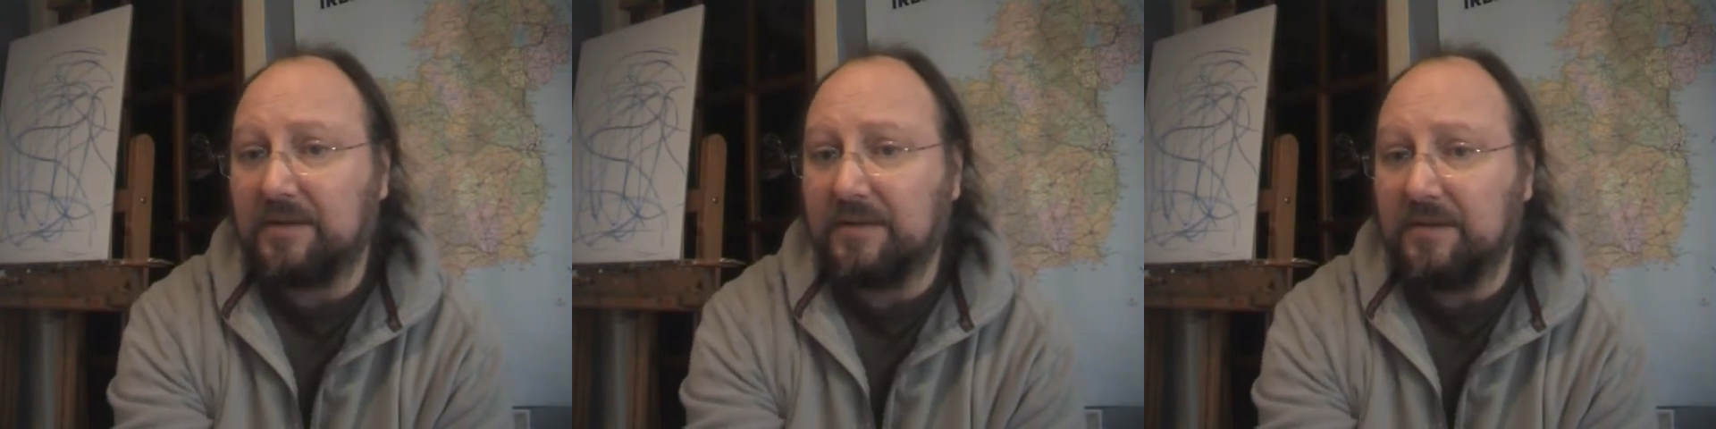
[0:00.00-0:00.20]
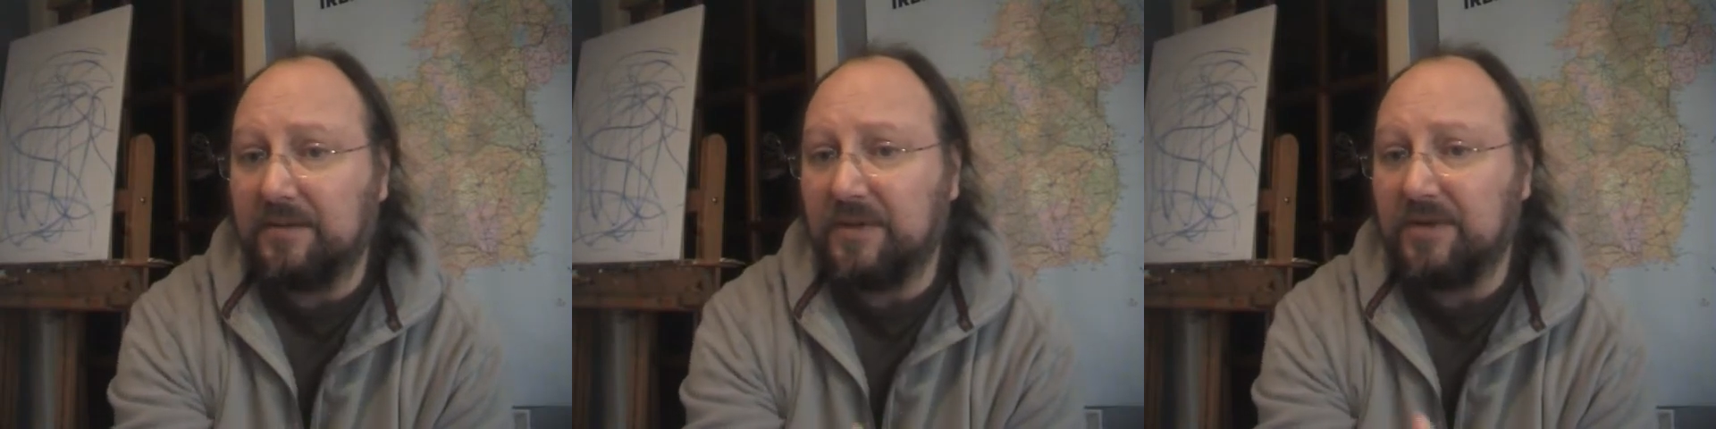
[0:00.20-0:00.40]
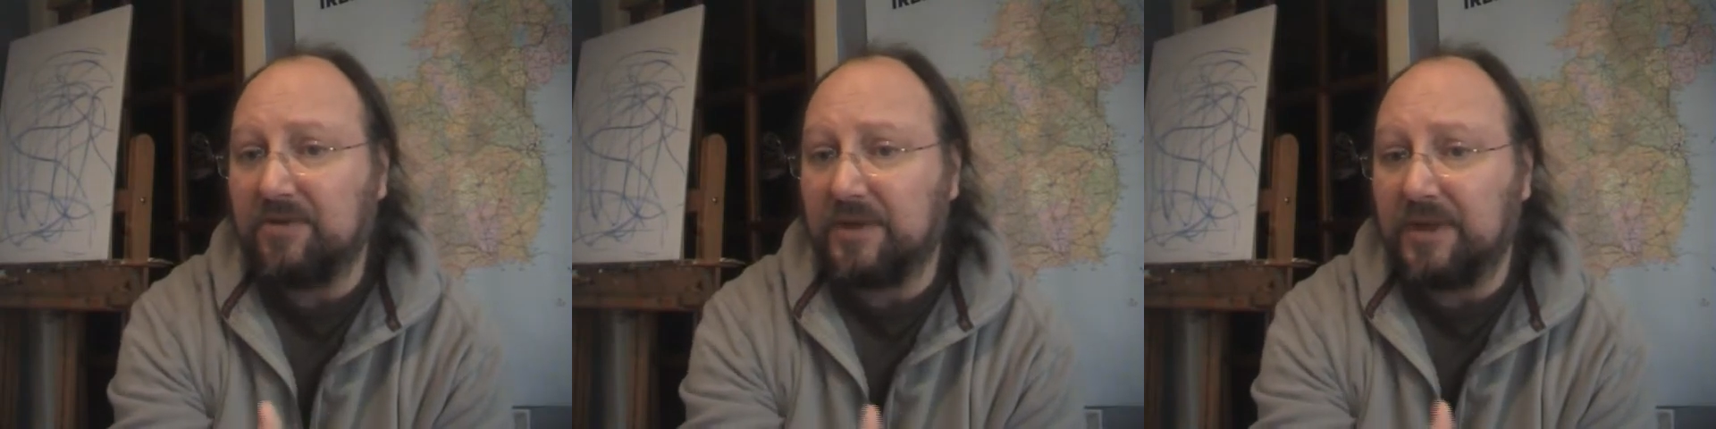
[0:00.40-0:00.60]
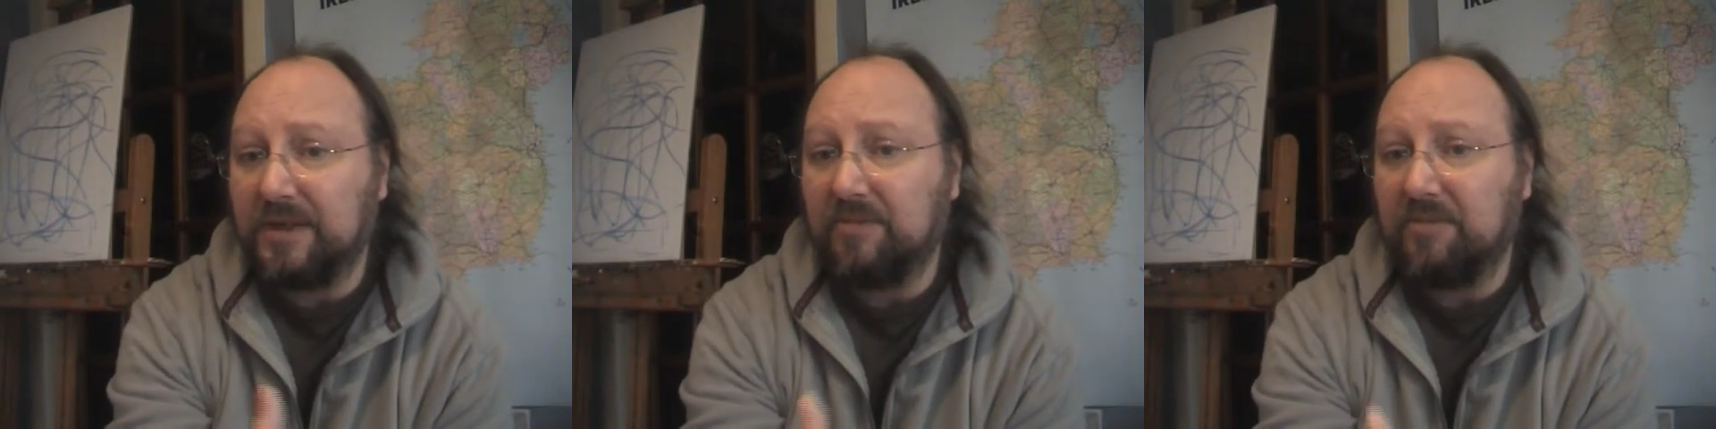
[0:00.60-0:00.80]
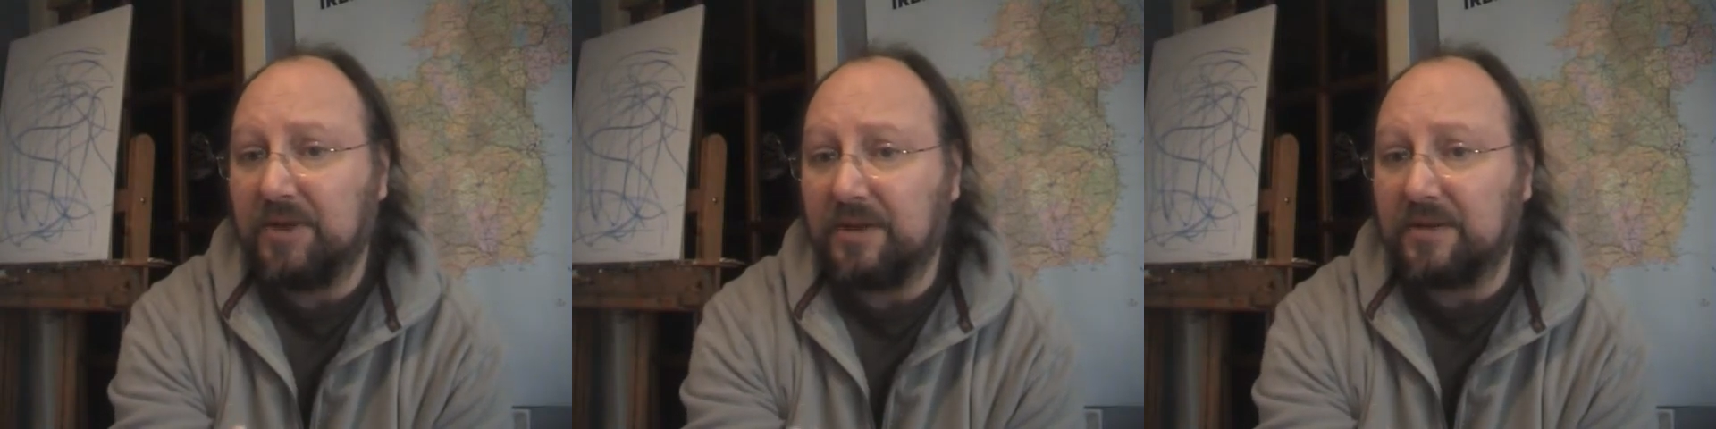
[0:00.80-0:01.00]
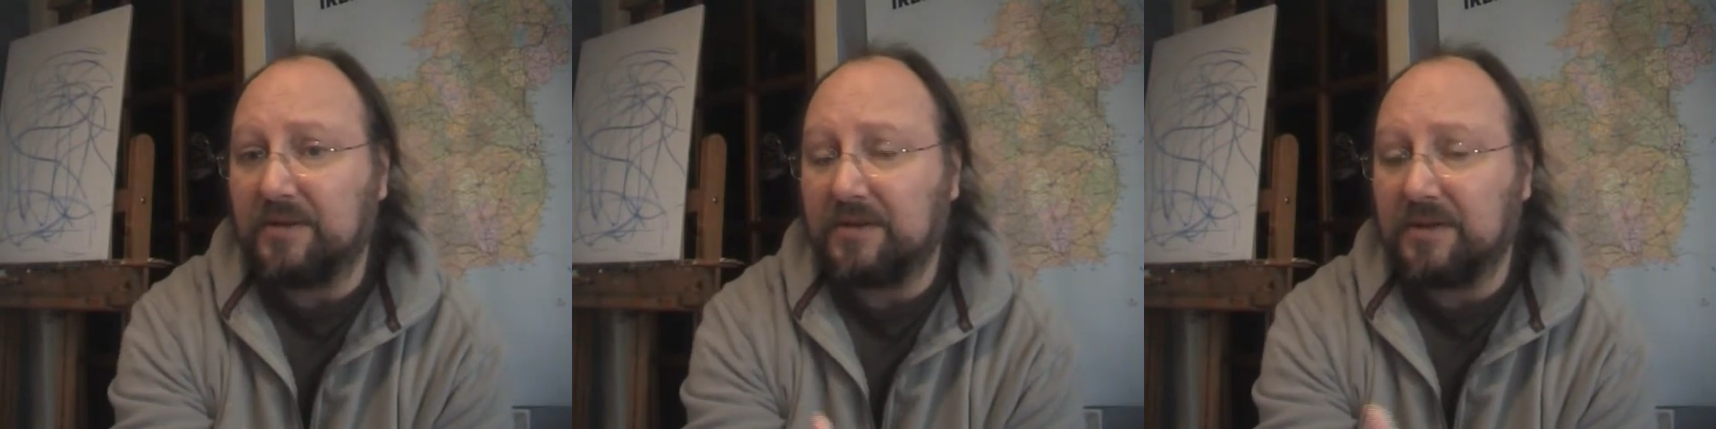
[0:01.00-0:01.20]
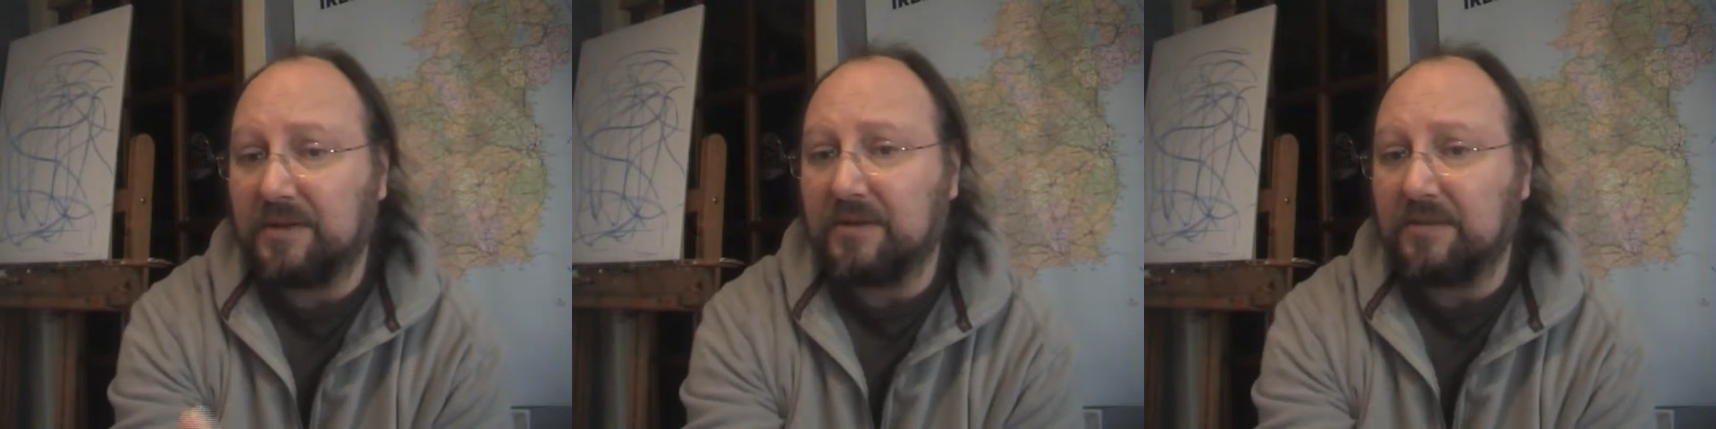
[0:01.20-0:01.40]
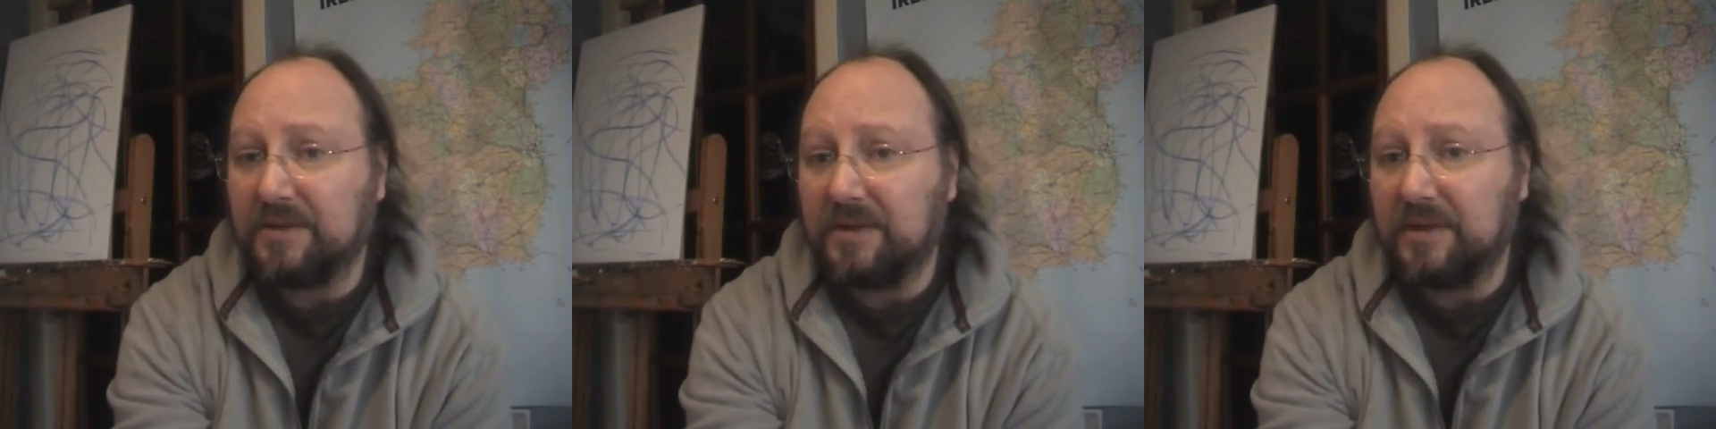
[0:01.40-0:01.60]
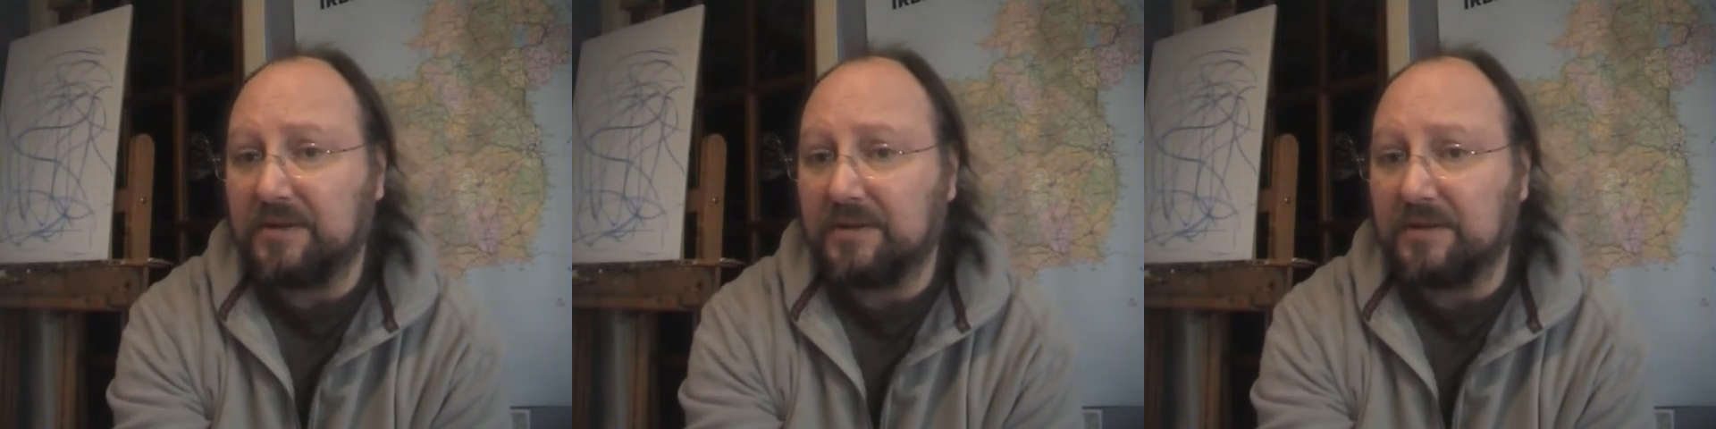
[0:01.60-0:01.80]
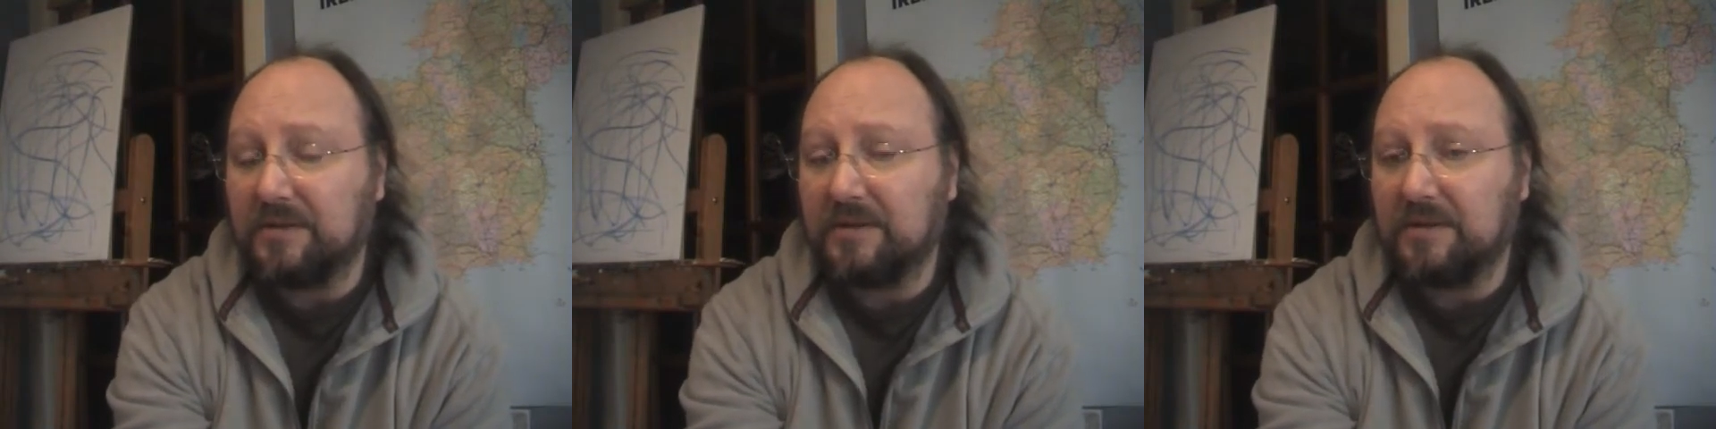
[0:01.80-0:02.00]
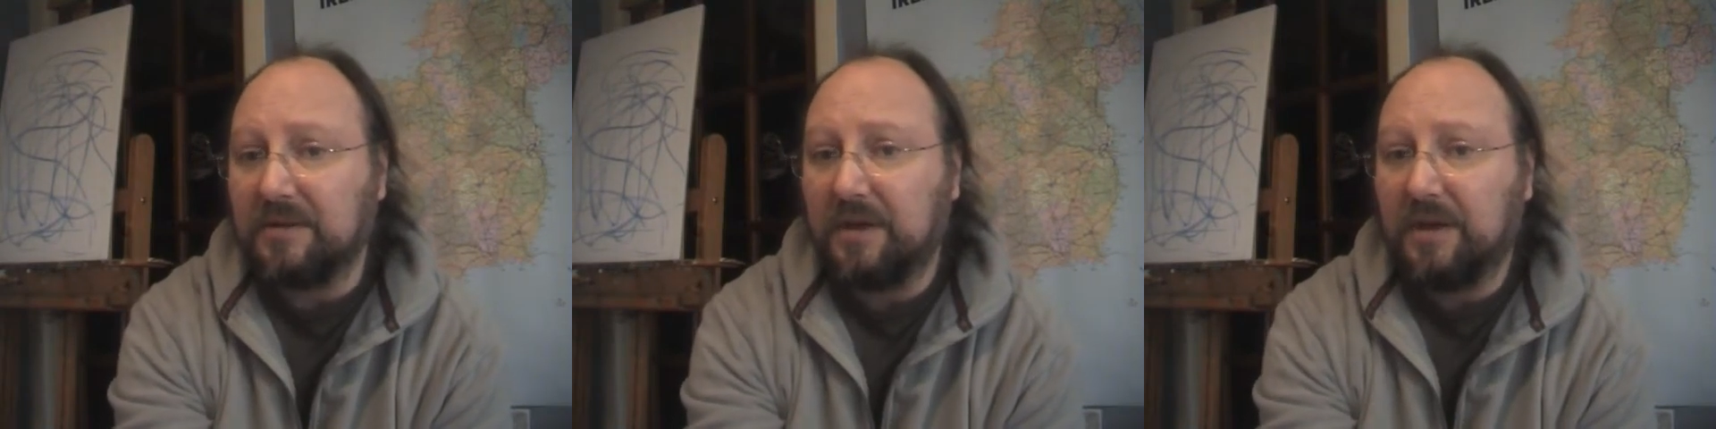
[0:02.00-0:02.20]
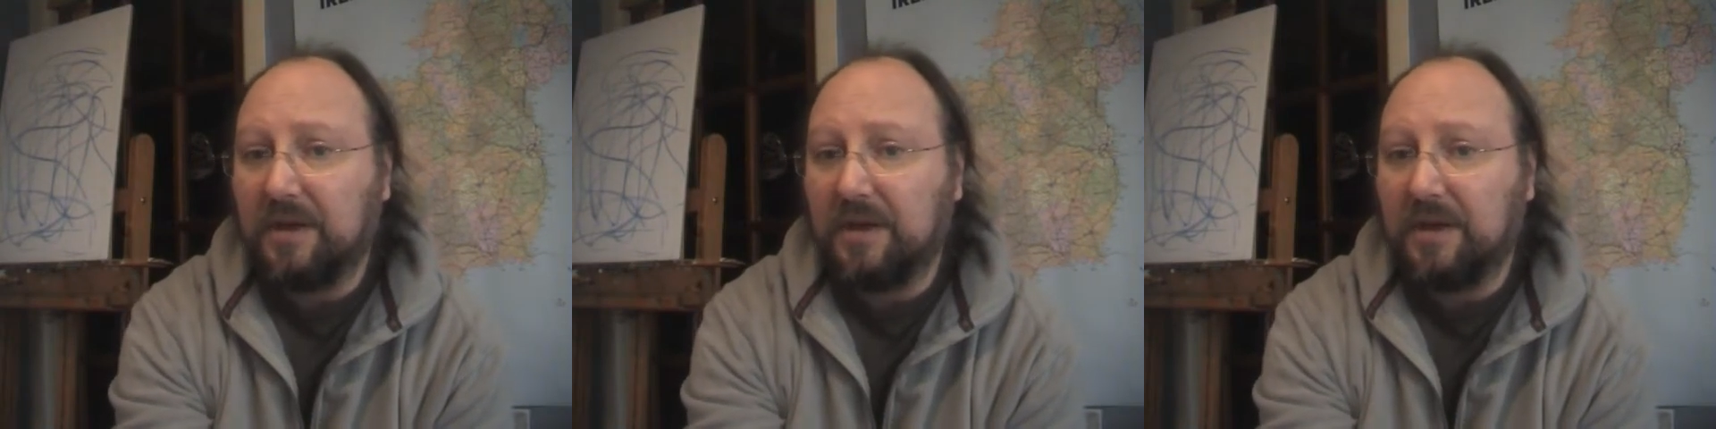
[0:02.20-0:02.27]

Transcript: visually impaired circumstances,